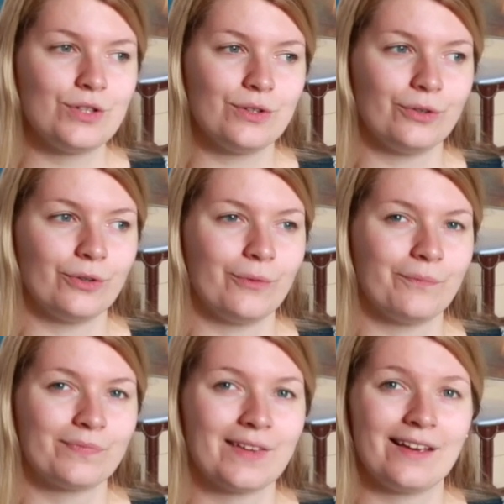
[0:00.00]
to
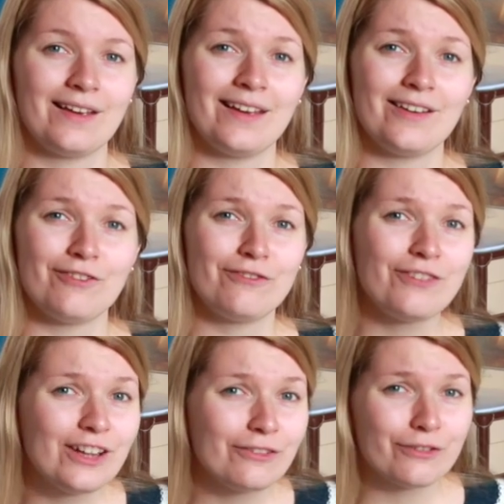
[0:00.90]

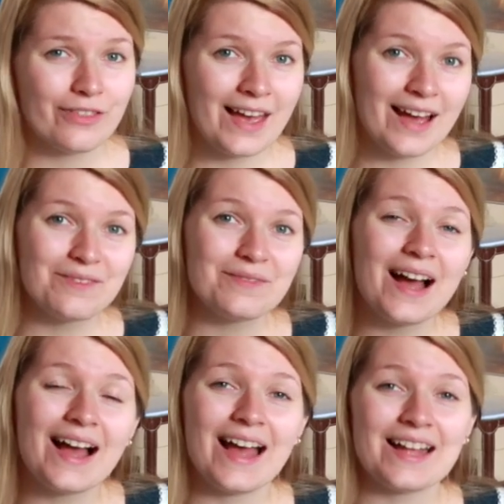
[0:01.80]
feel for them
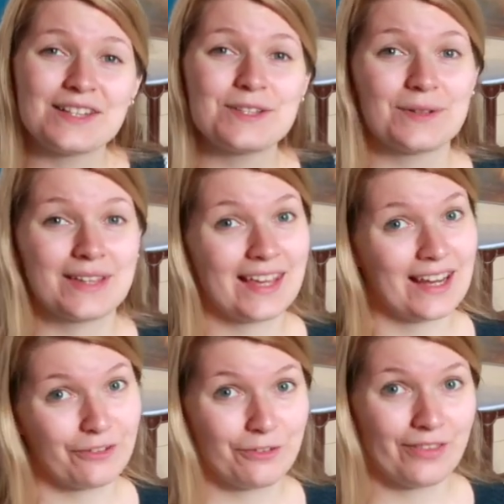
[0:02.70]
and to
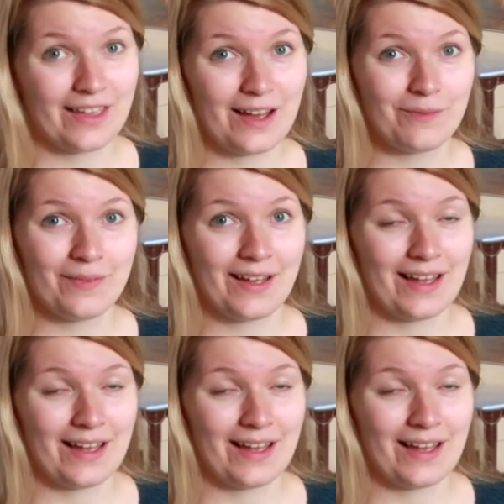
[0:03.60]
care for them.